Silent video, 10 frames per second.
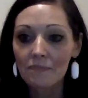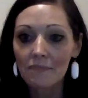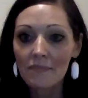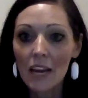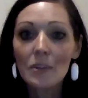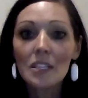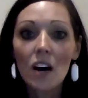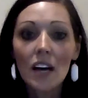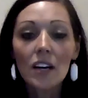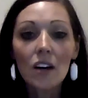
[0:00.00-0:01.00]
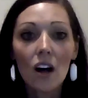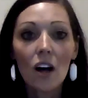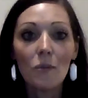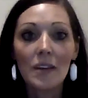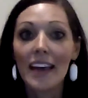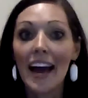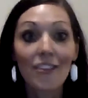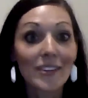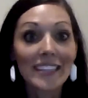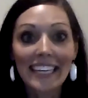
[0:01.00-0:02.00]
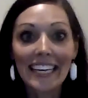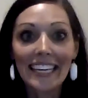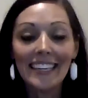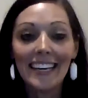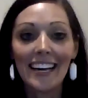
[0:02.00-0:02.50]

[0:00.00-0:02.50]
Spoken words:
I was on a call with Catherine Lee.